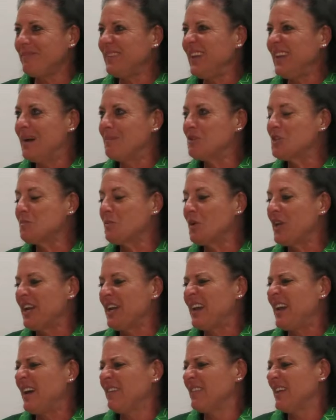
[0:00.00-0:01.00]
I'm just putting
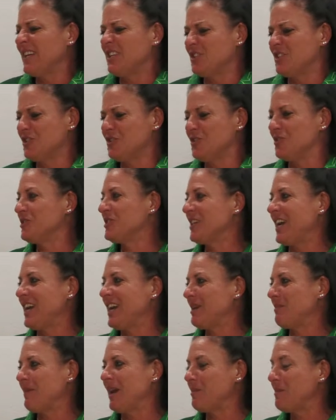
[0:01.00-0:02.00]
it out there just to say it
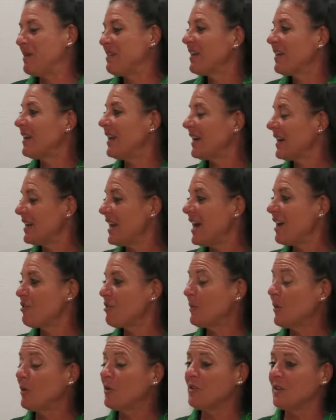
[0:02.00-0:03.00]
and make me sound like a nice
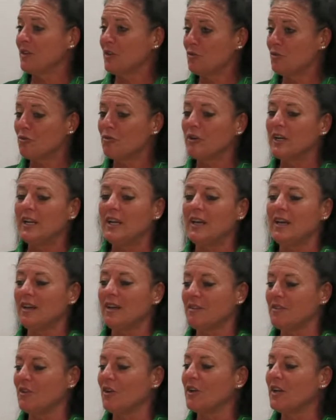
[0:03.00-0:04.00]
person.
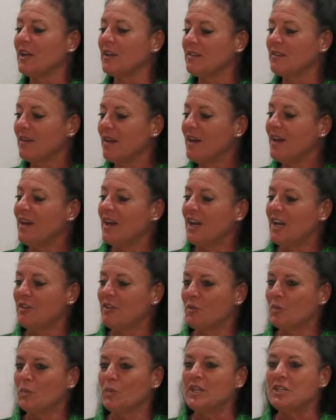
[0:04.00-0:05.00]
It's not.
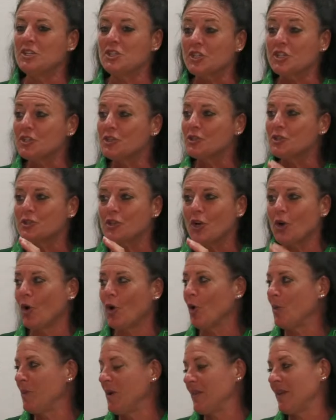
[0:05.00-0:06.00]
We're just so
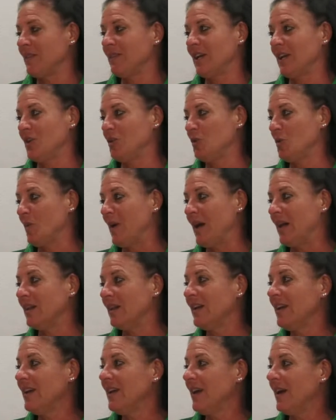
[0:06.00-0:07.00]
hoping that they do well.
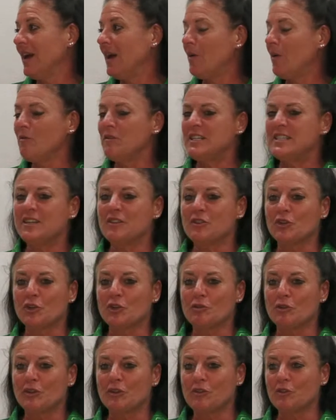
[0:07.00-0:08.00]
Obviously it's good
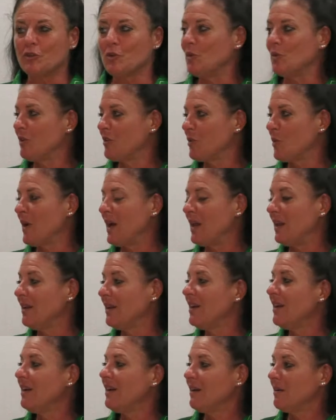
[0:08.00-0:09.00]
for the school as well,
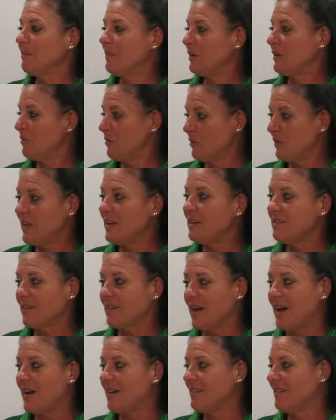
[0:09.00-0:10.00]
but for these
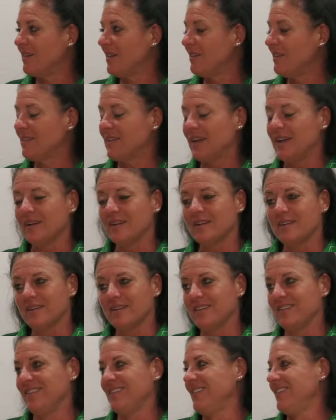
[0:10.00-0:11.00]
guys, it's like,
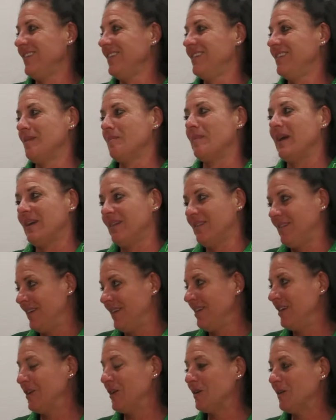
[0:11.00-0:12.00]
it's amazing.
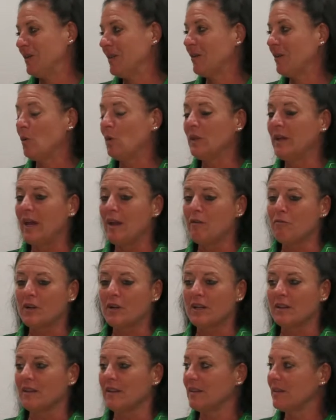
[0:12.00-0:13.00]
You know, all the effort
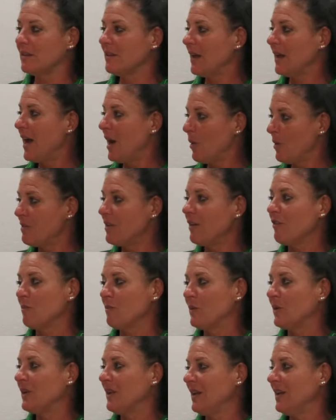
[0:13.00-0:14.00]
and the hours they've
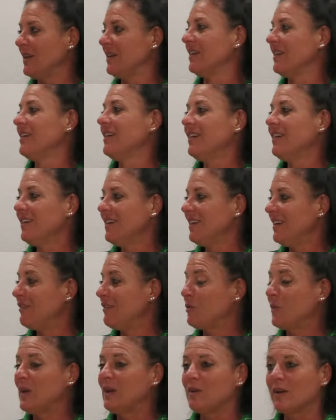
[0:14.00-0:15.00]
put in,
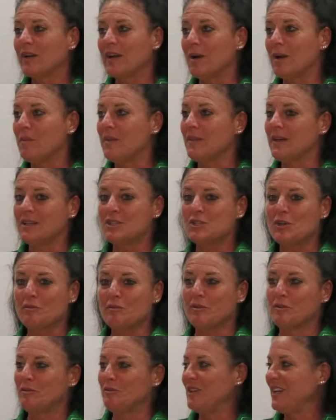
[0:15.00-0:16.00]
if we could come in that top
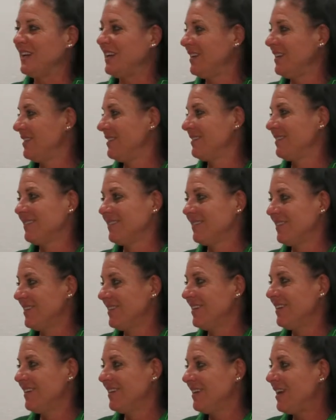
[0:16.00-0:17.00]
15,
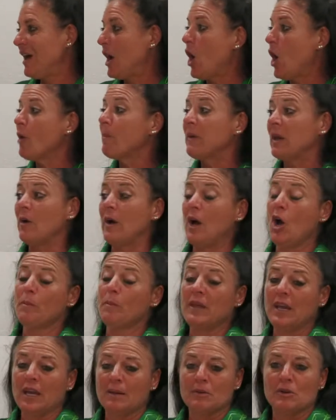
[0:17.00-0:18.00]
I hope
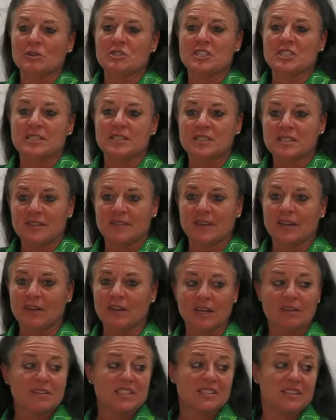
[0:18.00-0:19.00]
the headmaster's listening, that he
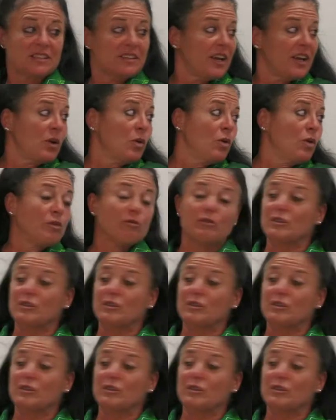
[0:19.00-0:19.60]
give us the day off or